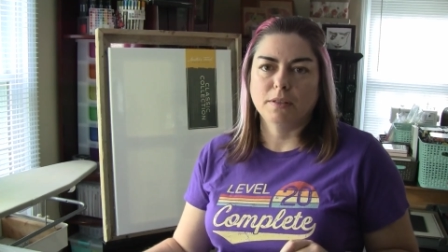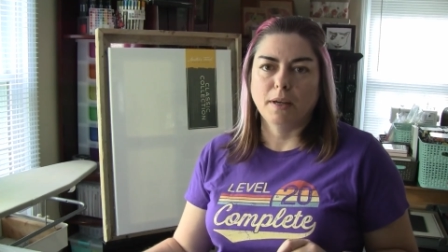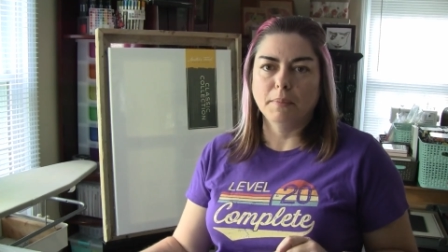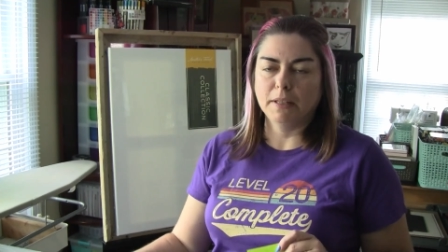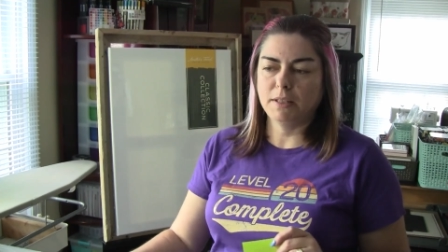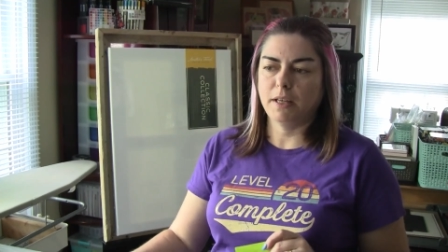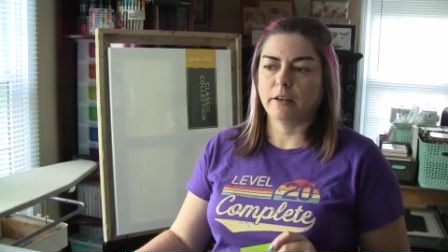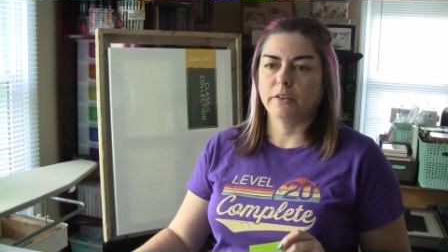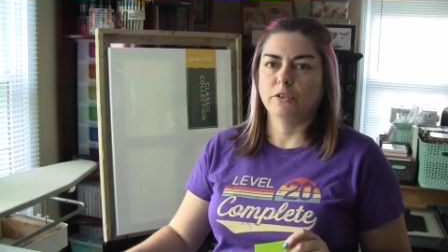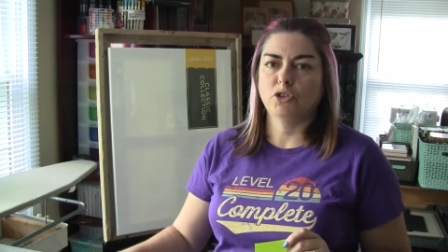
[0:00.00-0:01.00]
I'm going to take
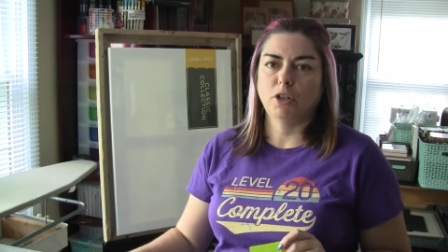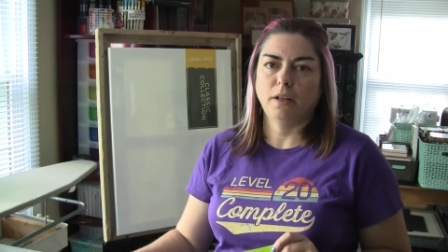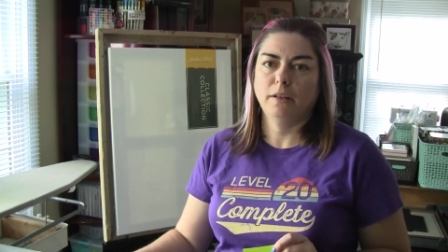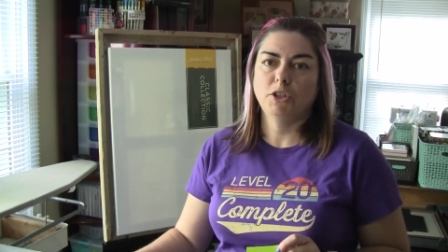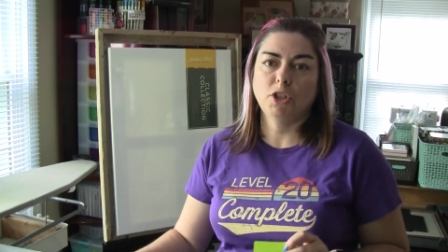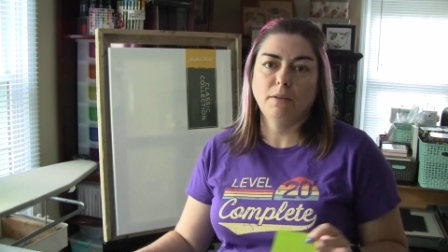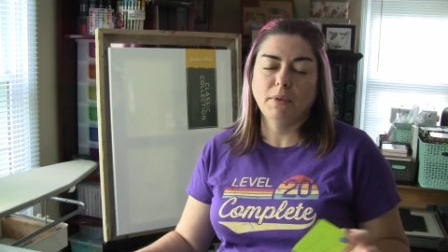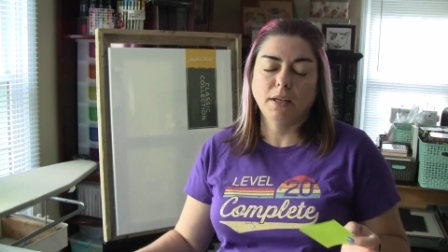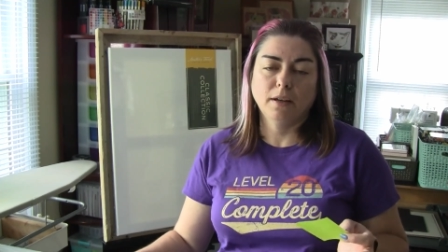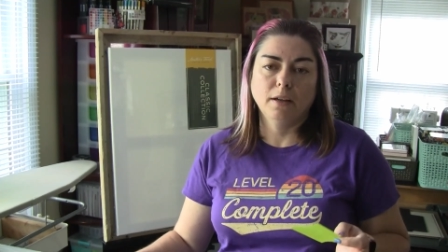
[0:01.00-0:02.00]
on this challenge. It
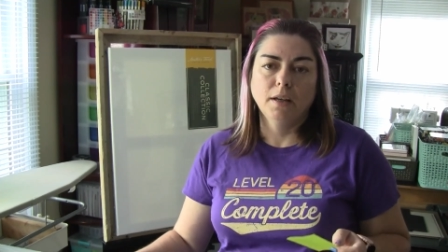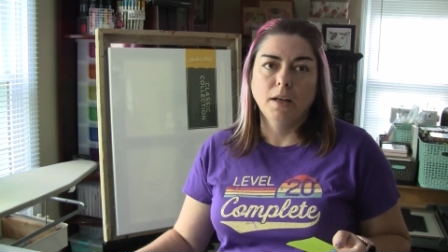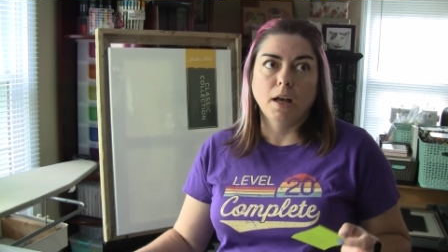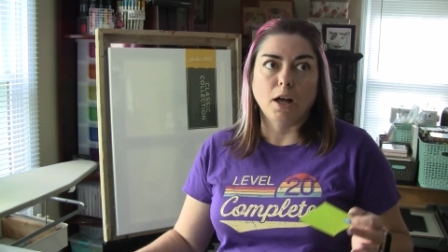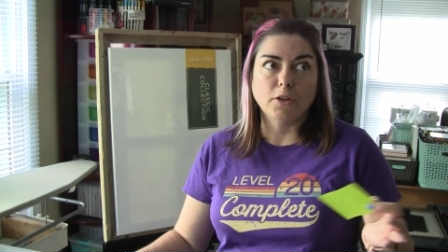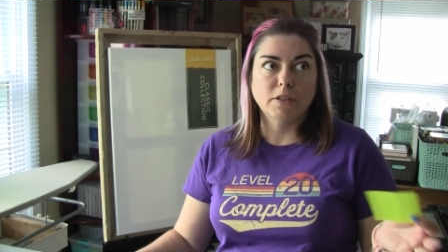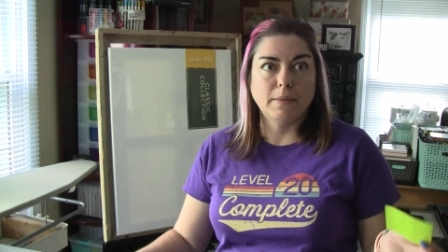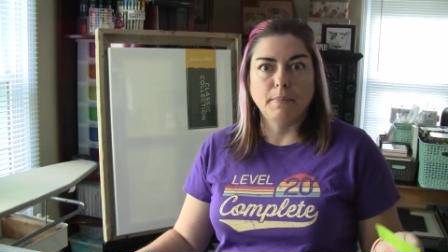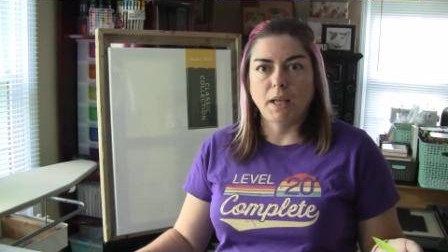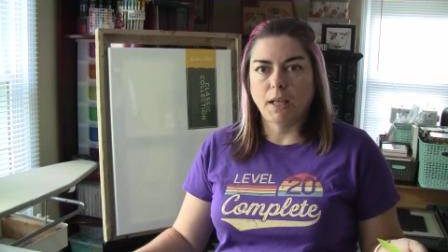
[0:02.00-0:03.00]
may not, I'll
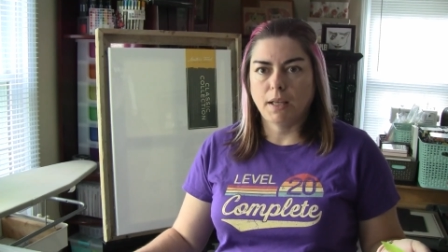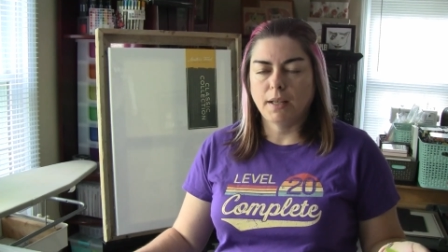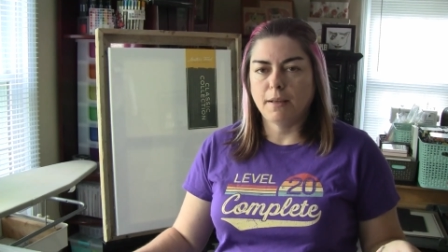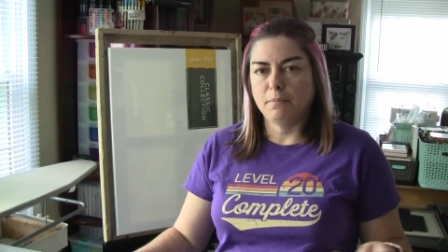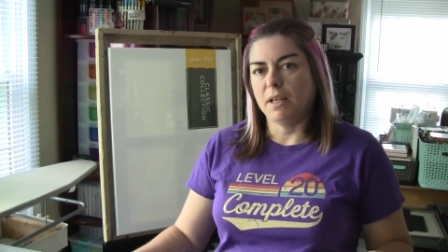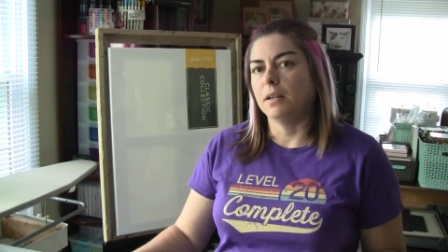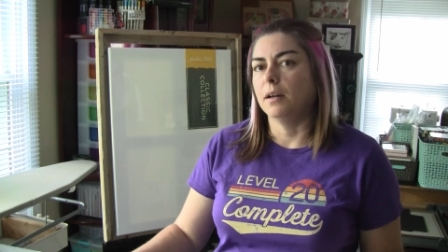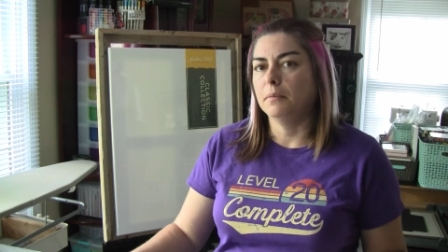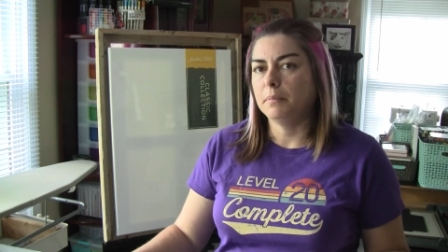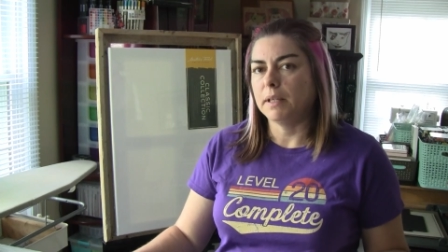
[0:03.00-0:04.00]
submit it, it may
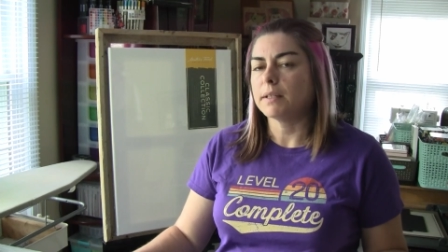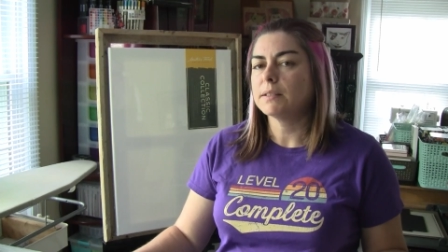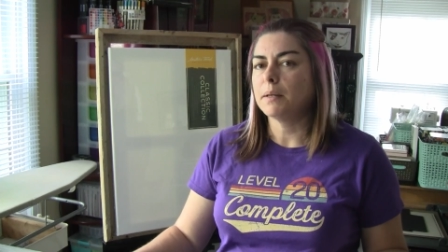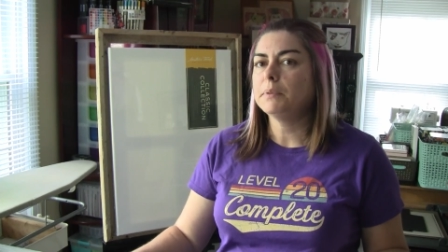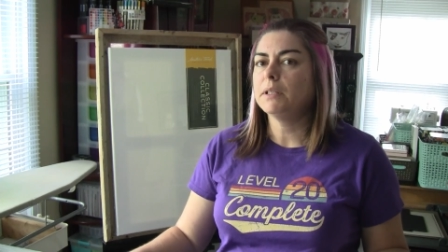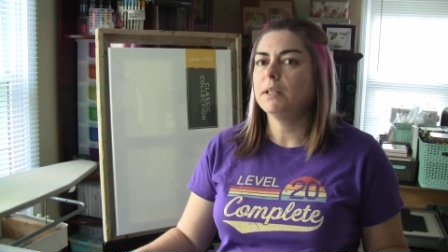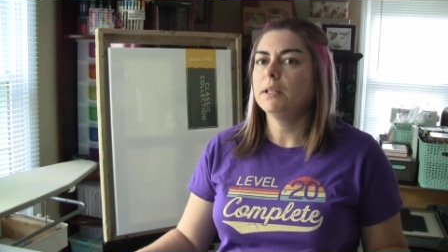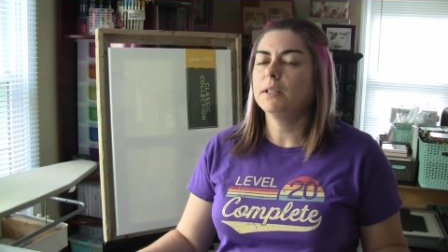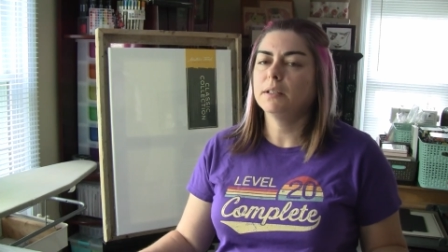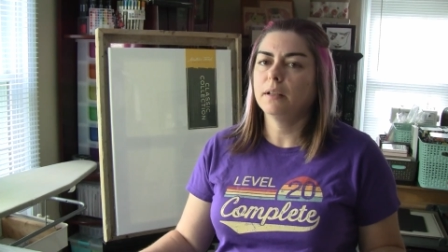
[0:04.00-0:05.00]
not be accepted
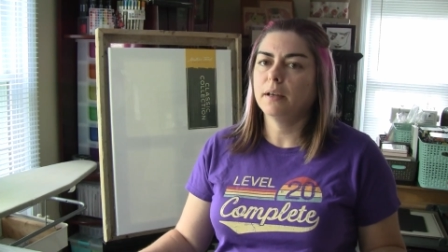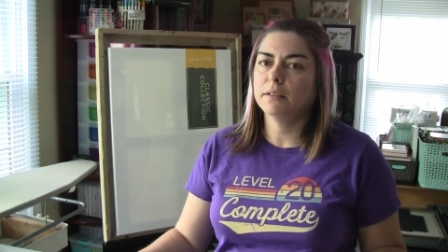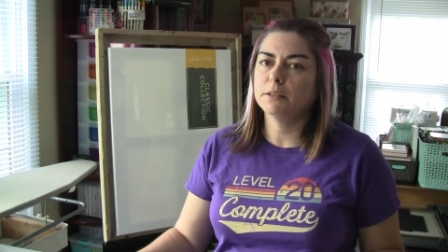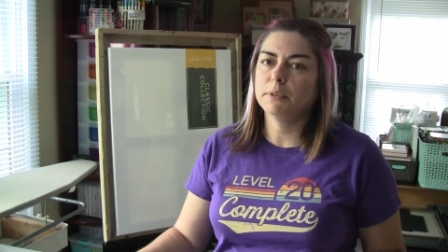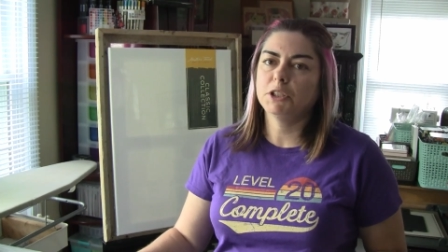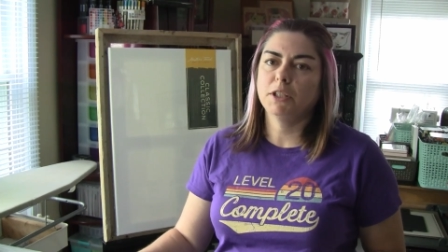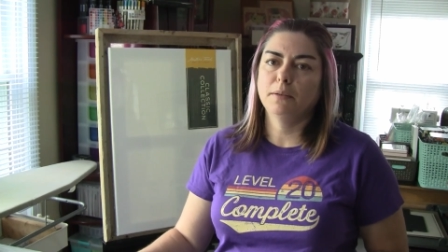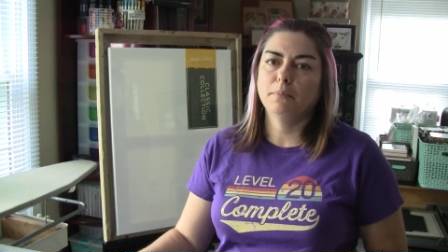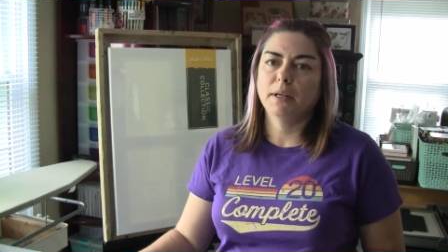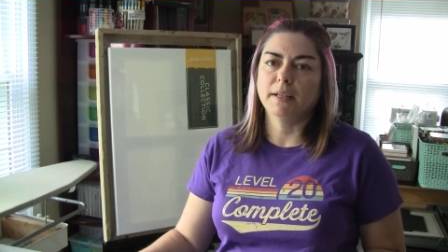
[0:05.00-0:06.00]
into the
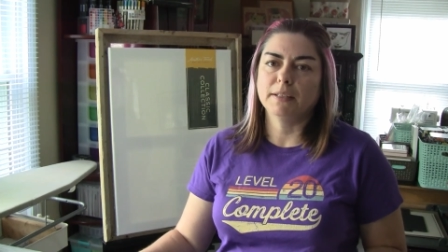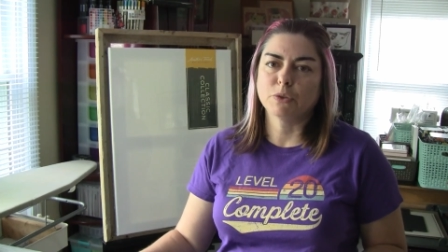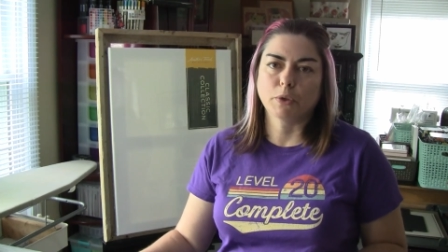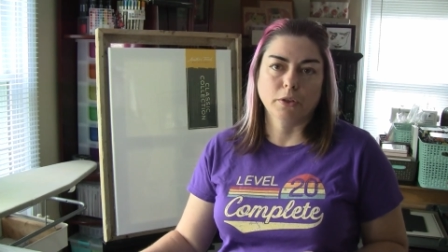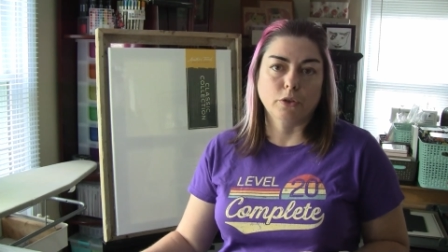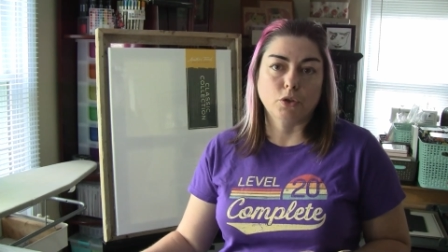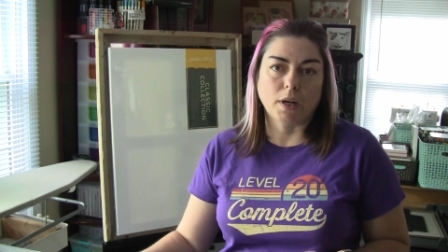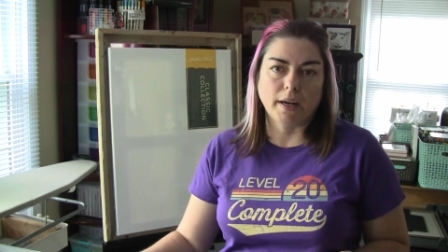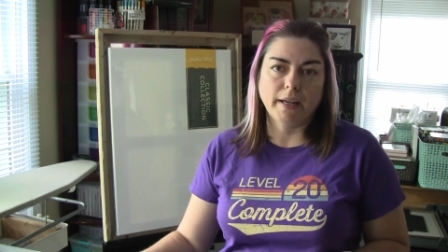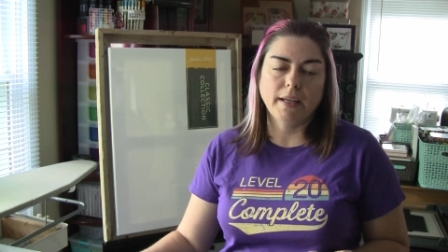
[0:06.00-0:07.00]
exhibition, but it's worth a
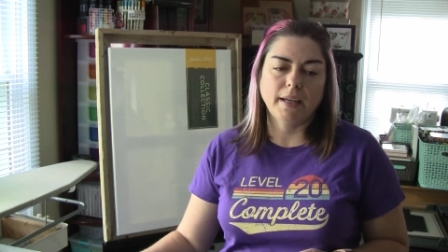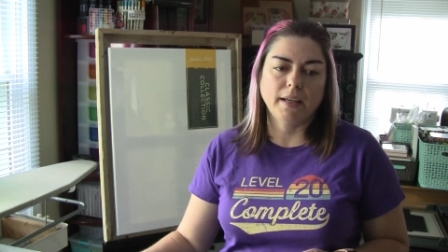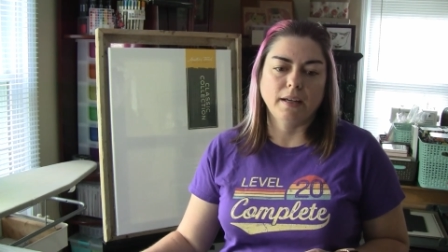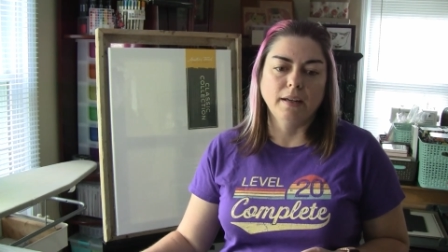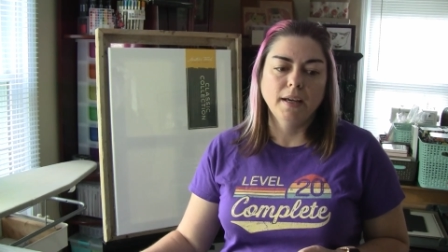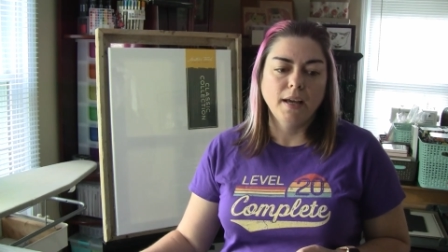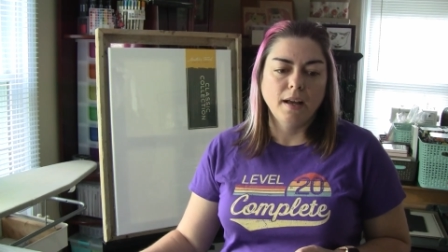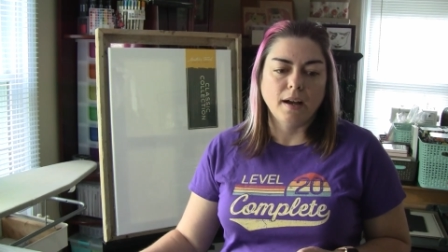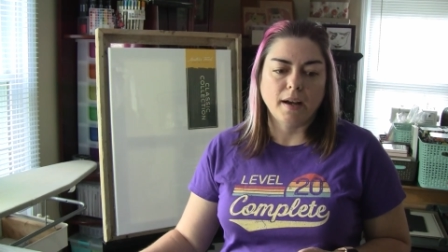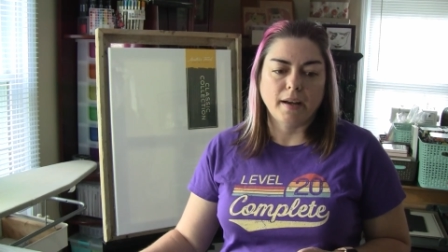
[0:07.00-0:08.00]
try, and
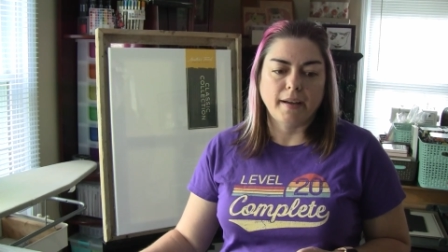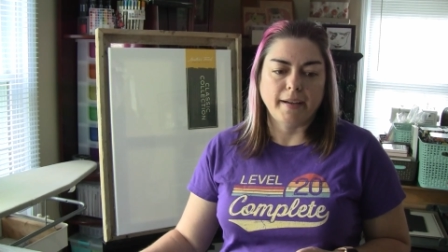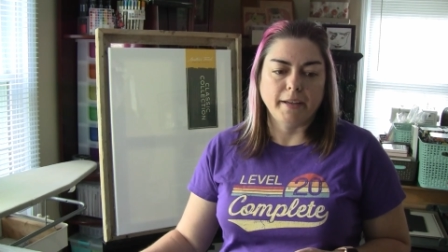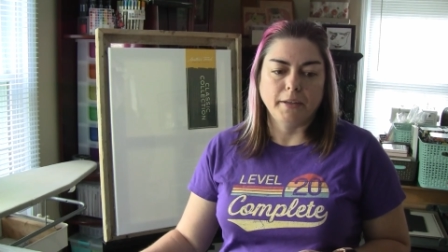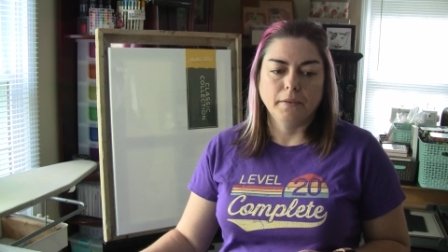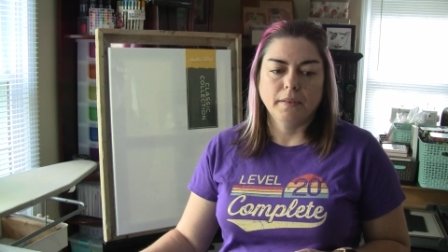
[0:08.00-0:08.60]
I